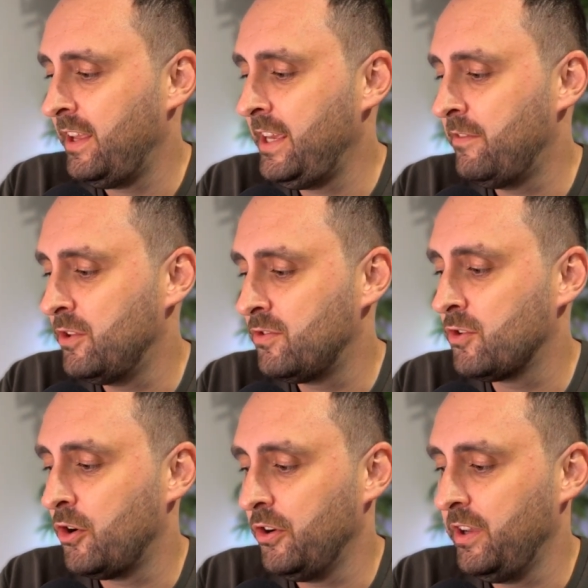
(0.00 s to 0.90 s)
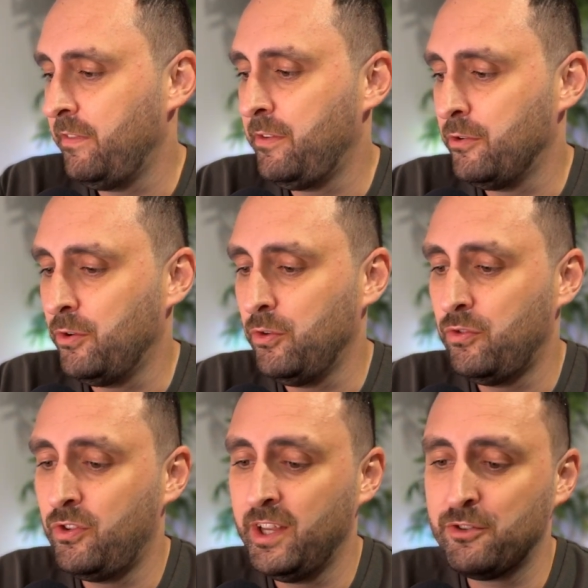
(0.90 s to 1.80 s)
Even so, if you're
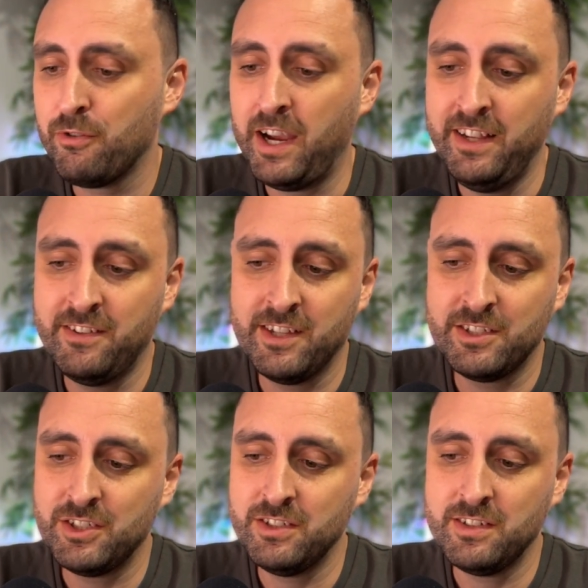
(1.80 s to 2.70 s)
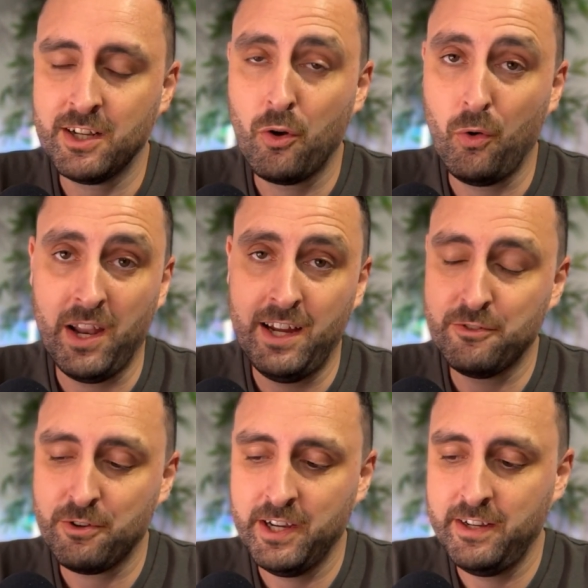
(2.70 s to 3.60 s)
a trade such as a call-out
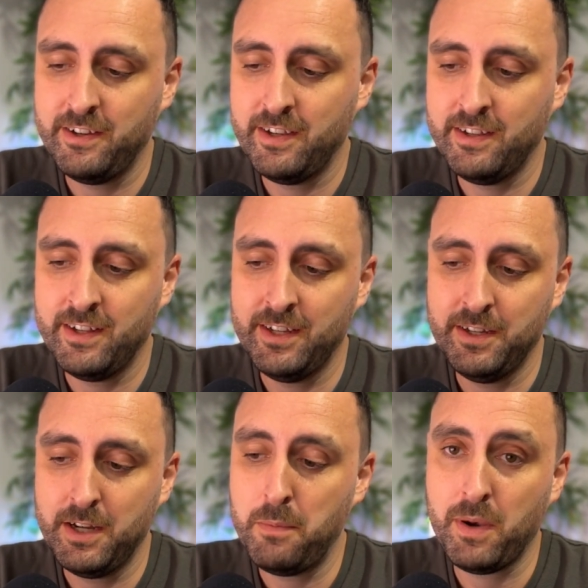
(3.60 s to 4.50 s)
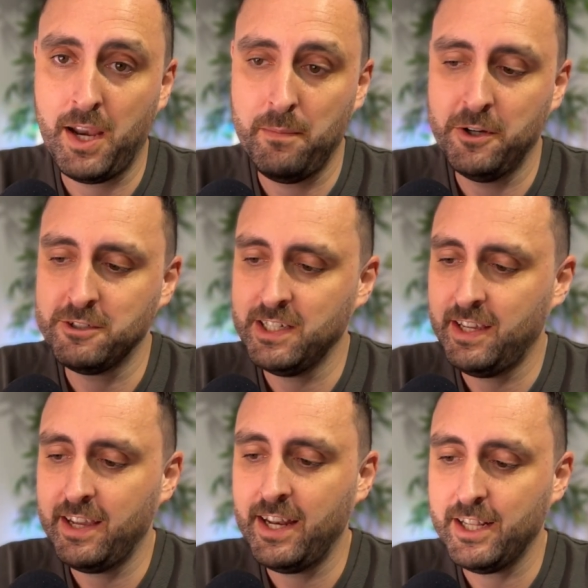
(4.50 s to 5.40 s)
trade, a plumber,
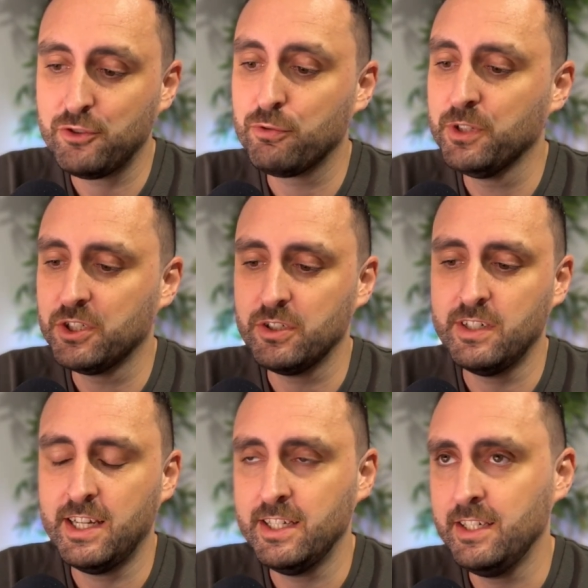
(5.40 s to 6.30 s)
a electrician,